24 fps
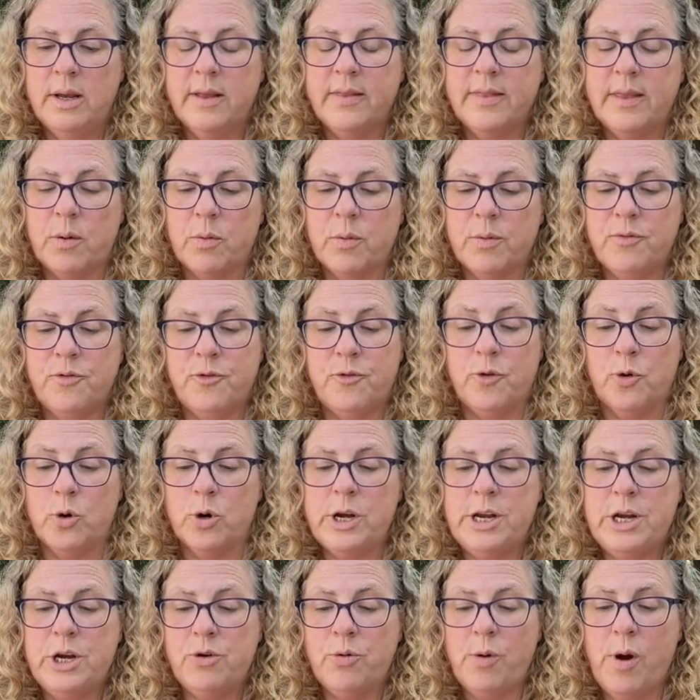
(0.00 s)
There were
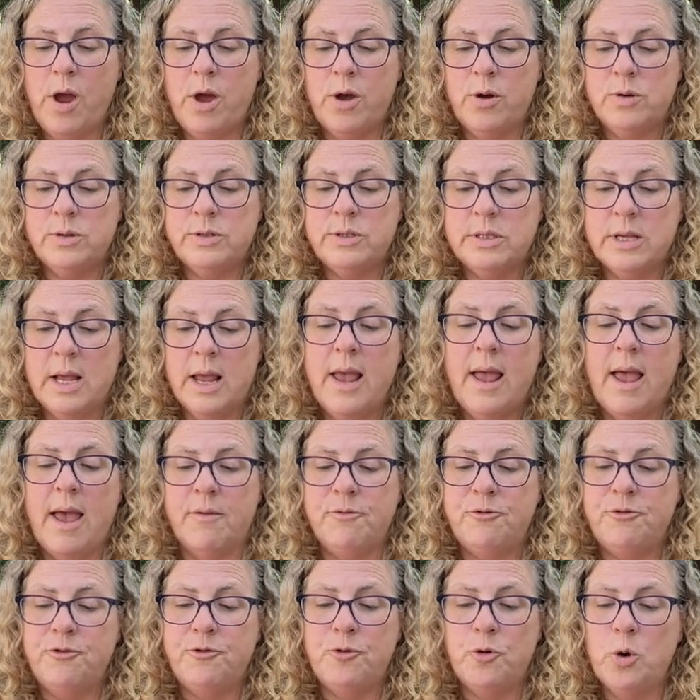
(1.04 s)
40 crows,
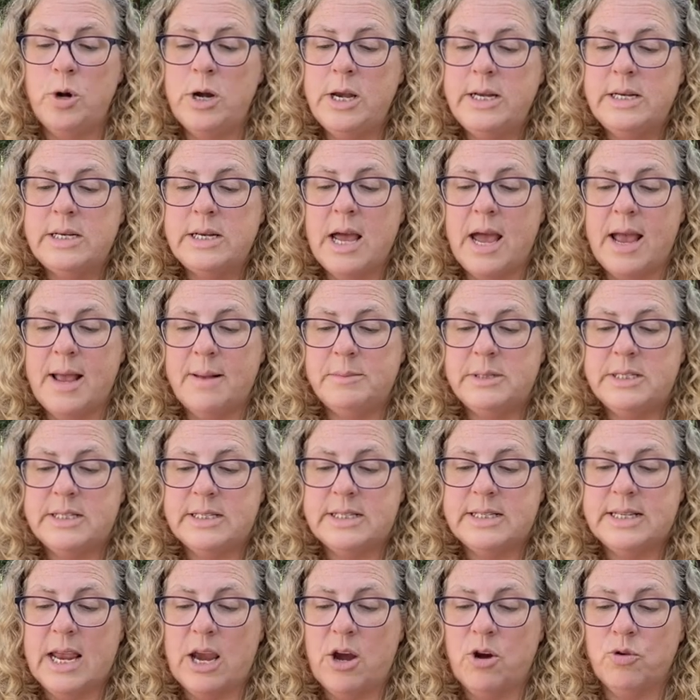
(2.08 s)
and 40 times the
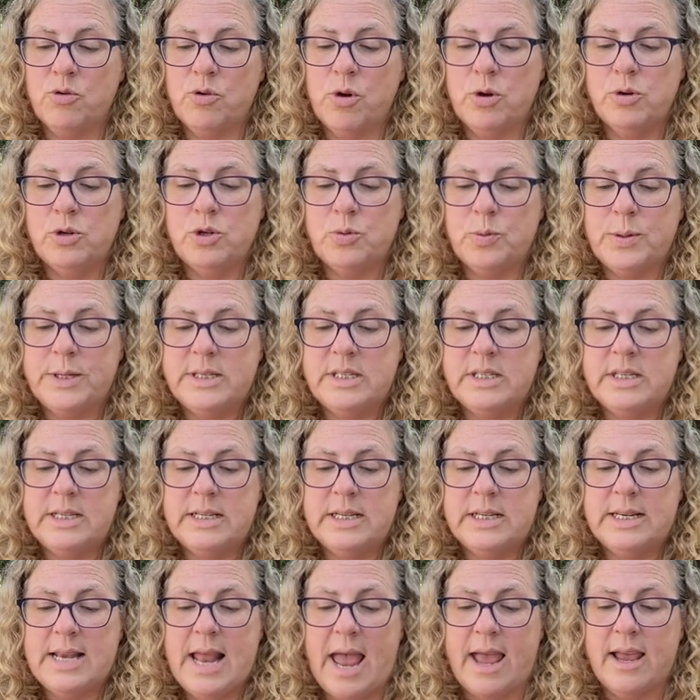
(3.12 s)
Scarecrow
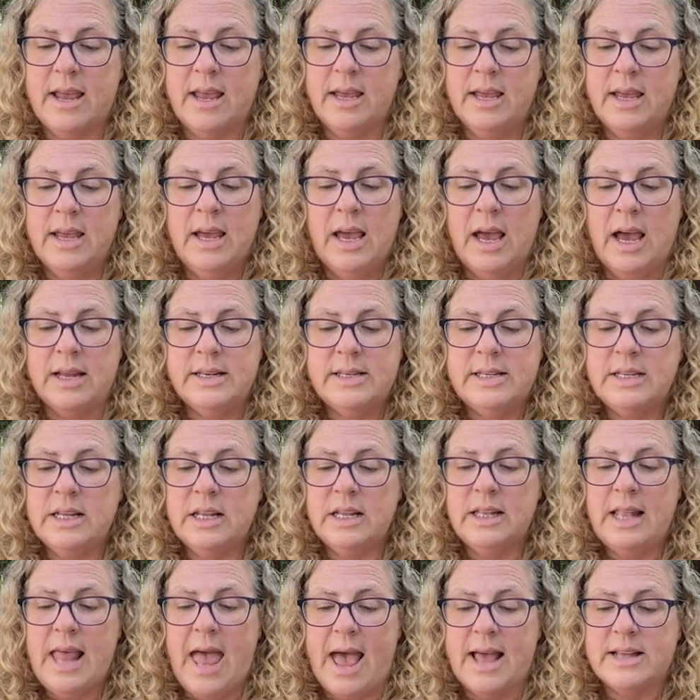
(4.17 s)
twisted a neck,
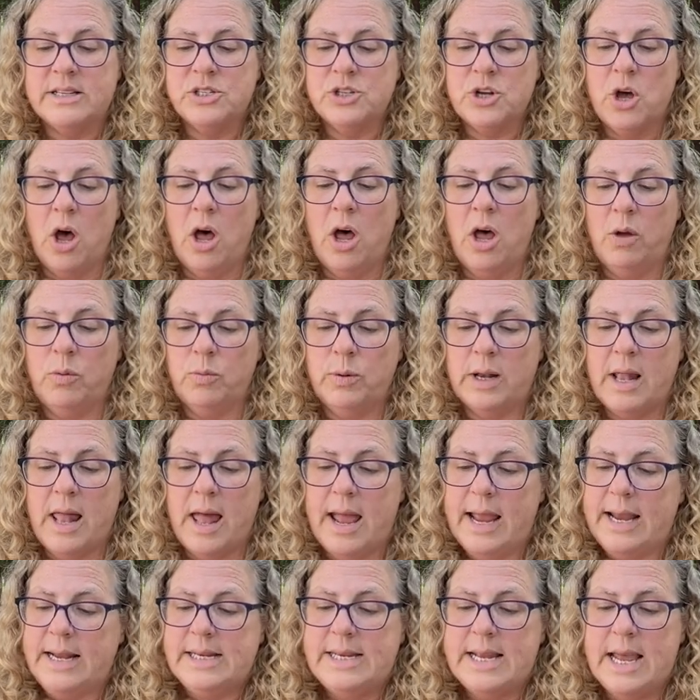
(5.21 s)
until at last all were
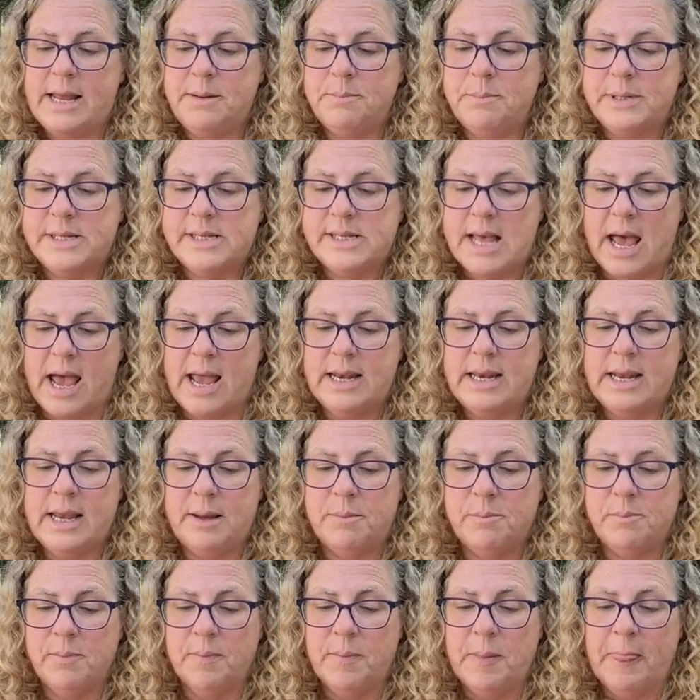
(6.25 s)
lying dead beside
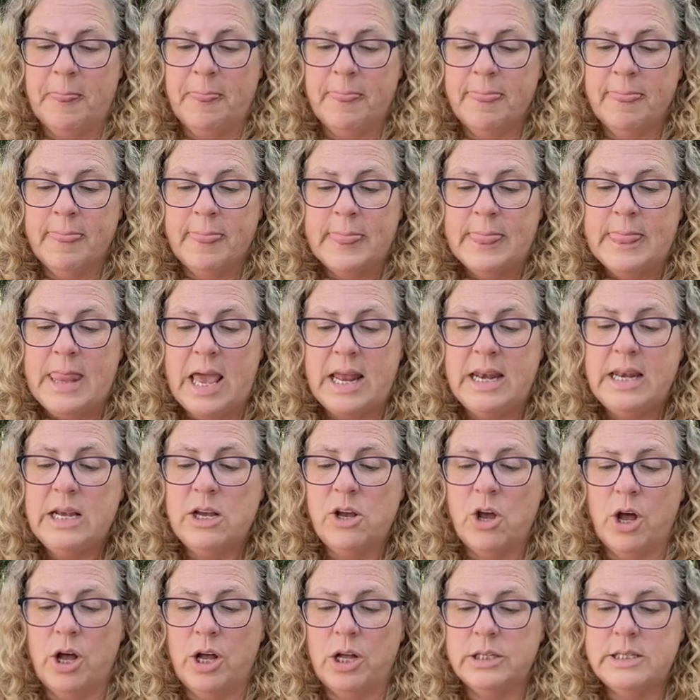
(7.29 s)
him. Then he
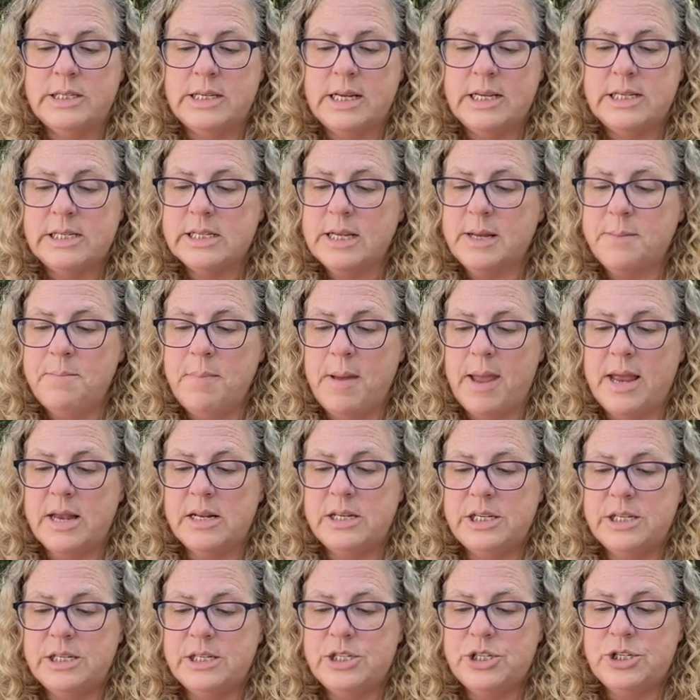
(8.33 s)
called to his
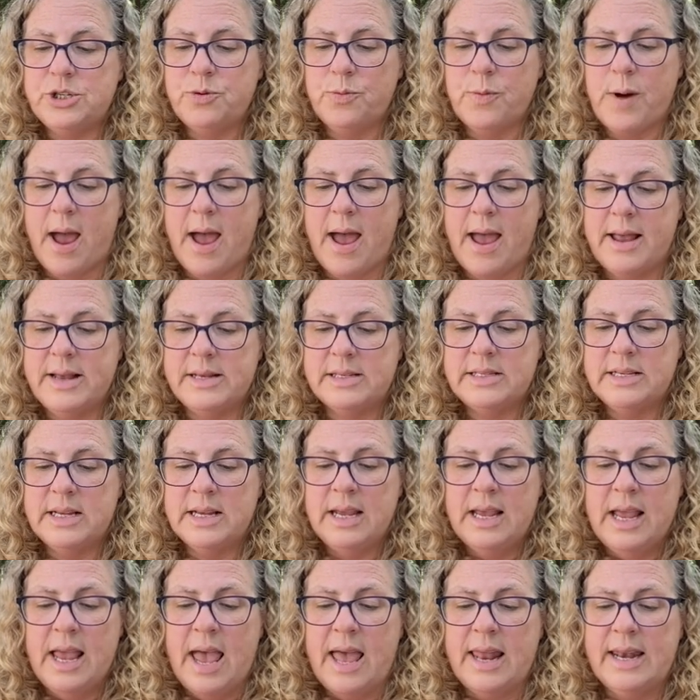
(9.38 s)
companions to rise,
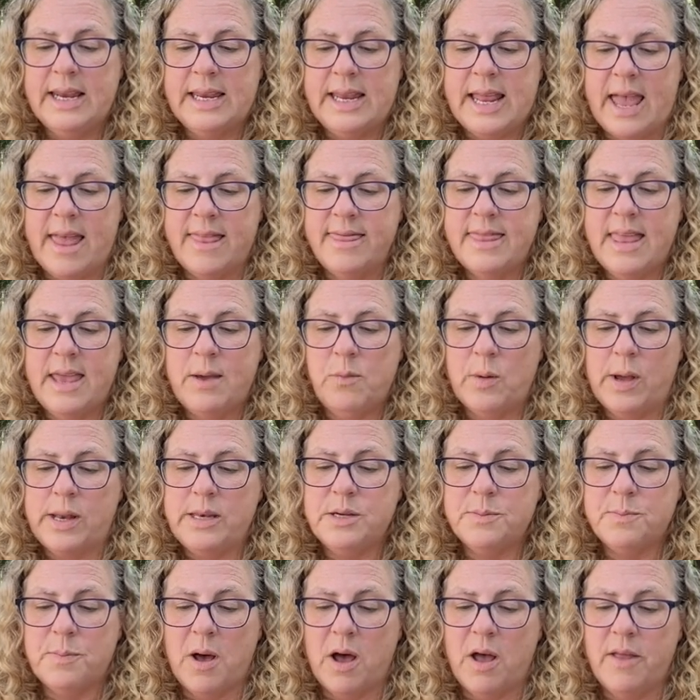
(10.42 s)
and again they
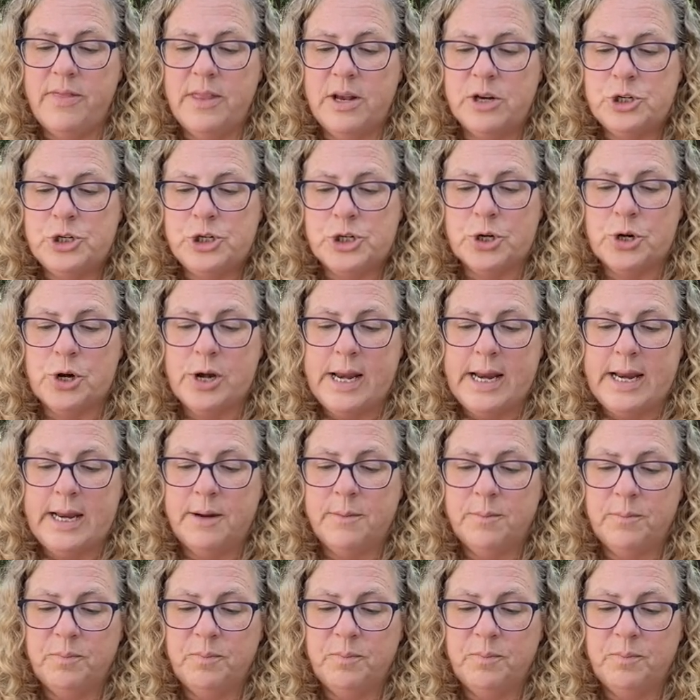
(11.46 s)
went upon their journey.